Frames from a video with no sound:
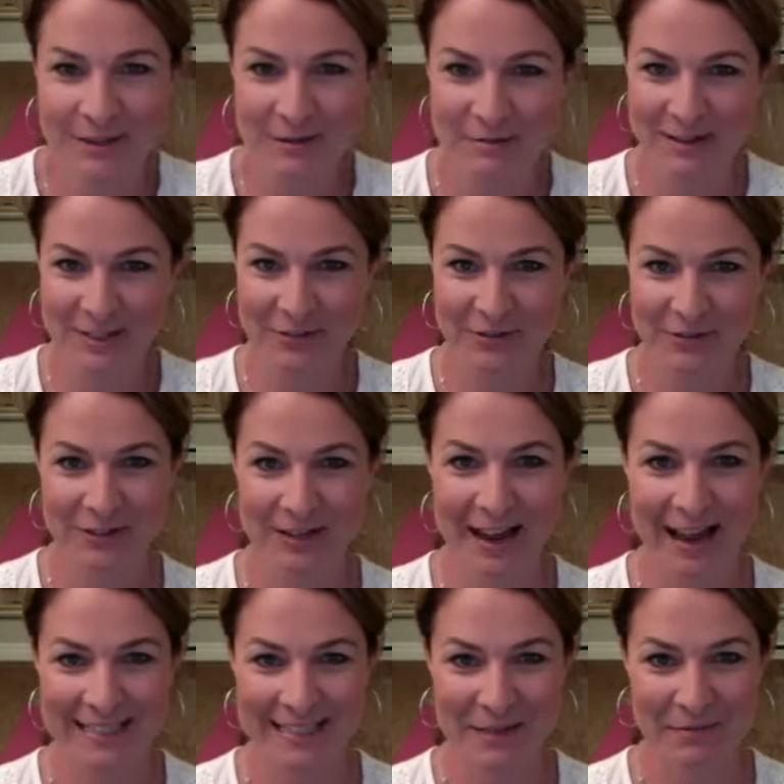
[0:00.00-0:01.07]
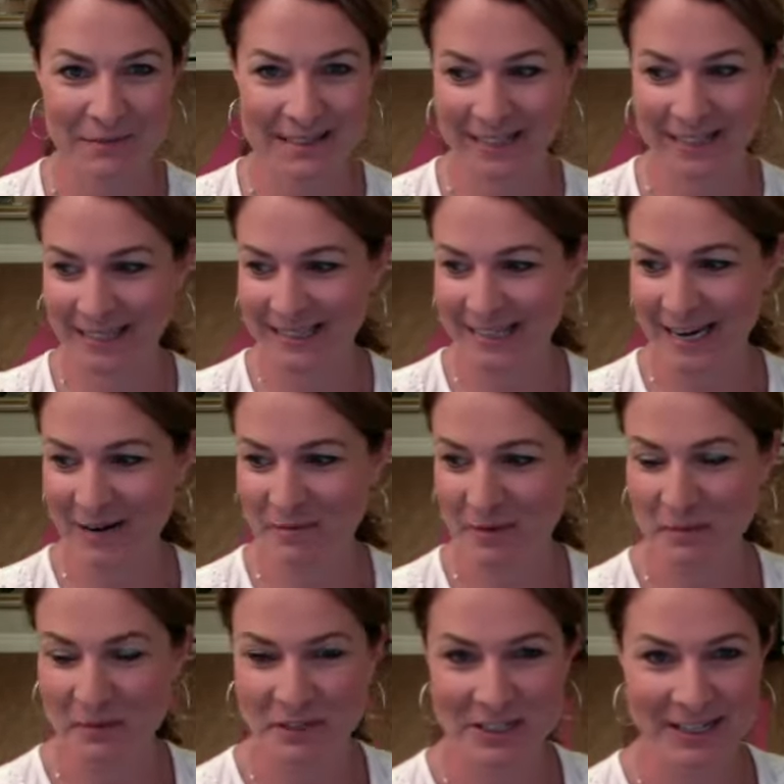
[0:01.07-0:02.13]
much for asking me a second time. I
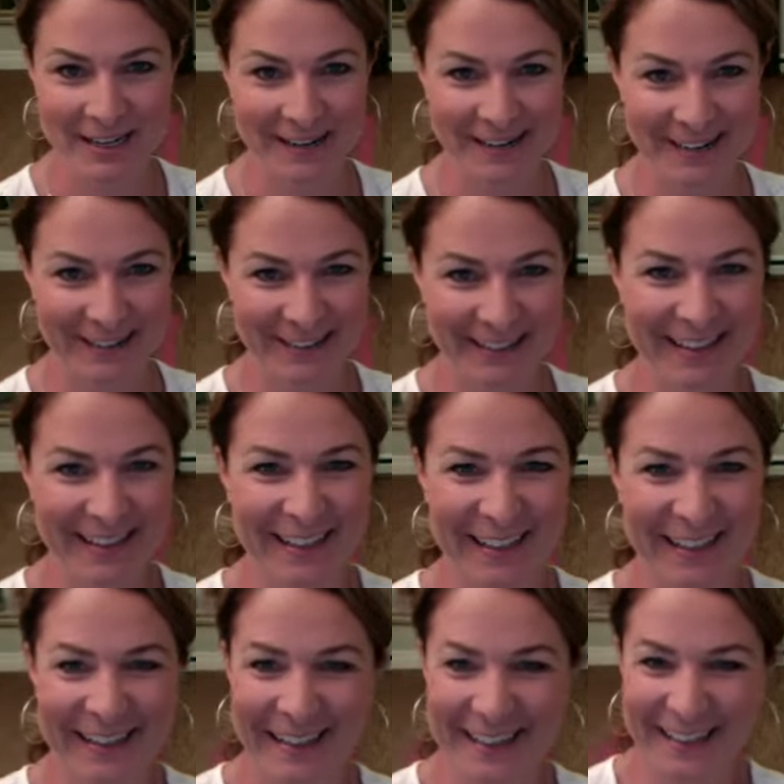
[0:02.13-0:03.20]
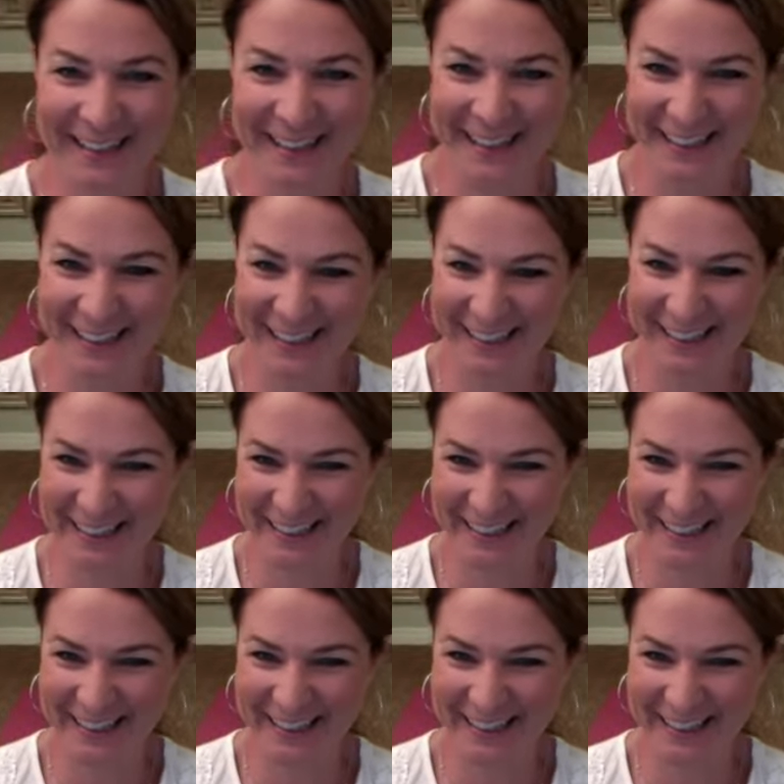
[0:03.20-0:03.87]
appreciate it.